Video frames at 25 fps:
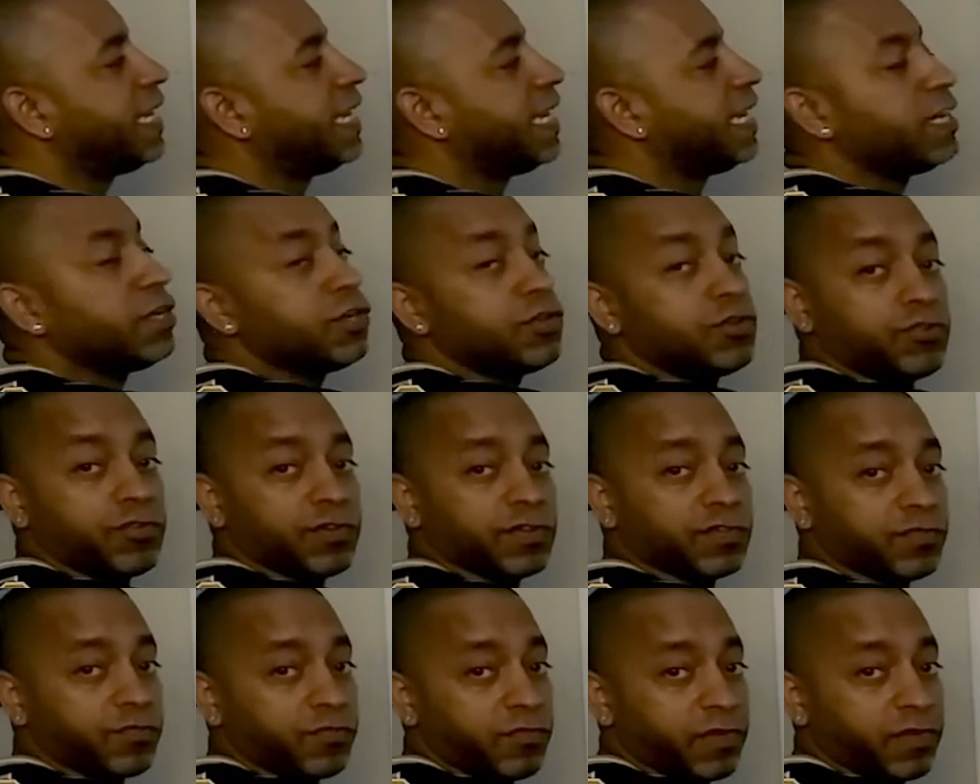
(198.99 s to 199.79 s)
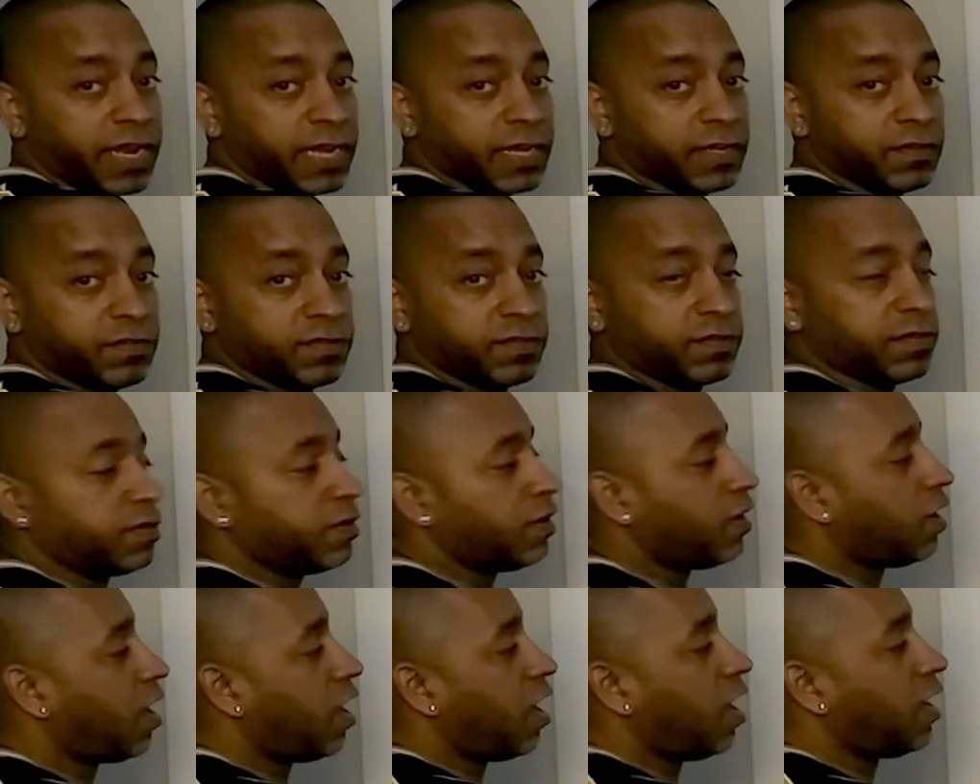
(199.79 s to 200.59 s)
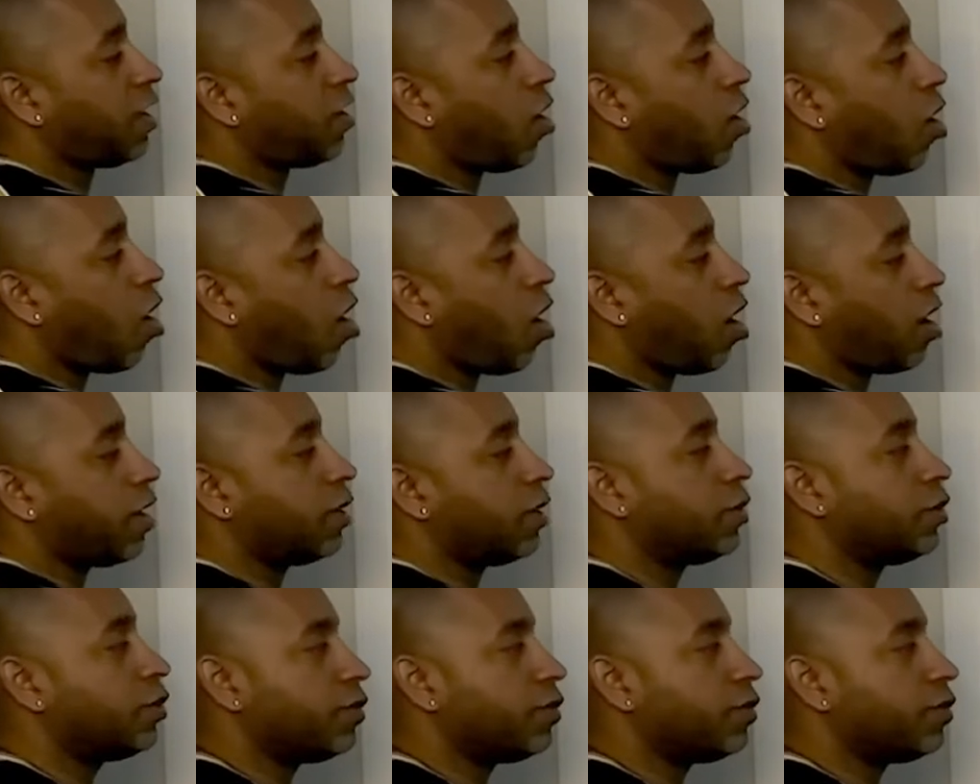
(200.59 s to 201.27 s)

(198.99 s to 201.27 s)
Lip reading: Interest rate. IR,